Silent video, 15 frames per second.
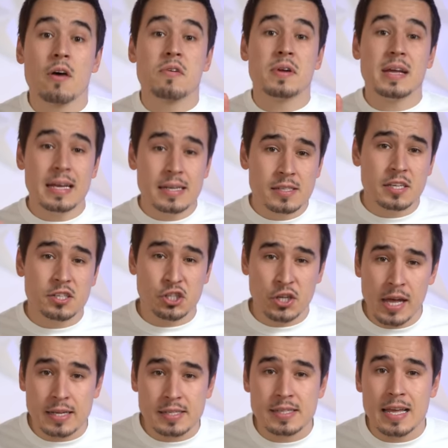there is the
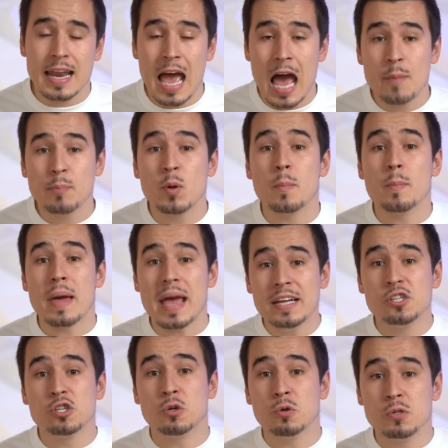chance that Apple may
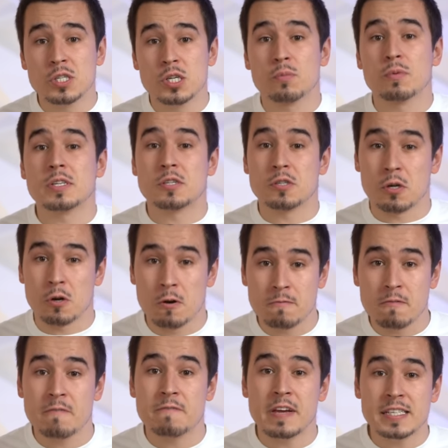choose to
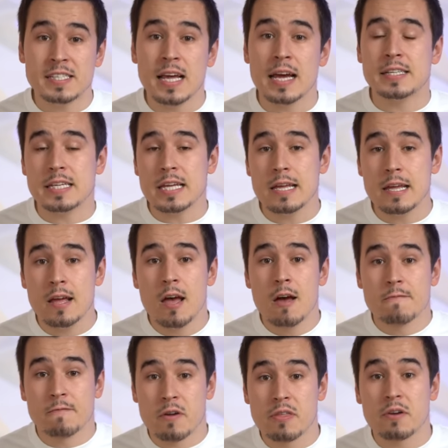reserve Face I D
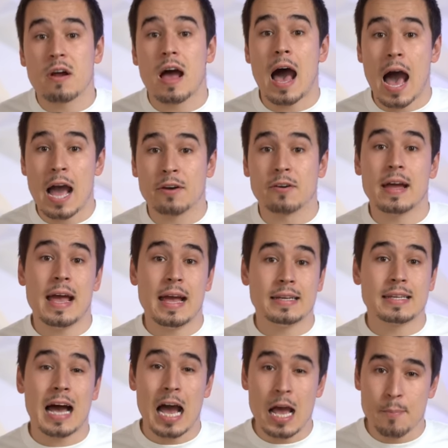for their
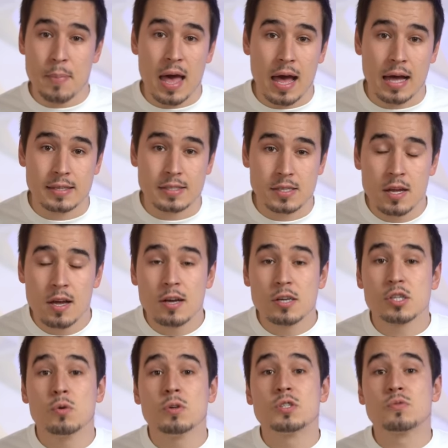higher-end iPads,
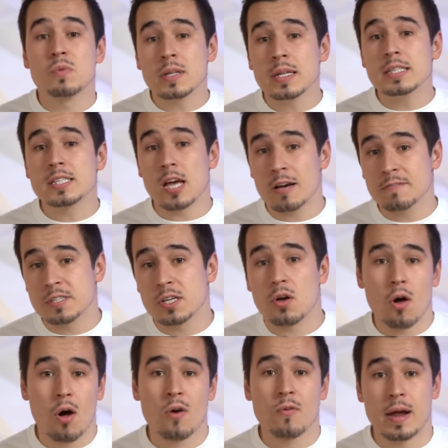so it's really tough to
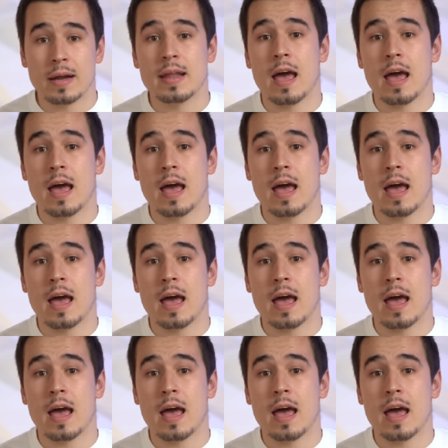call right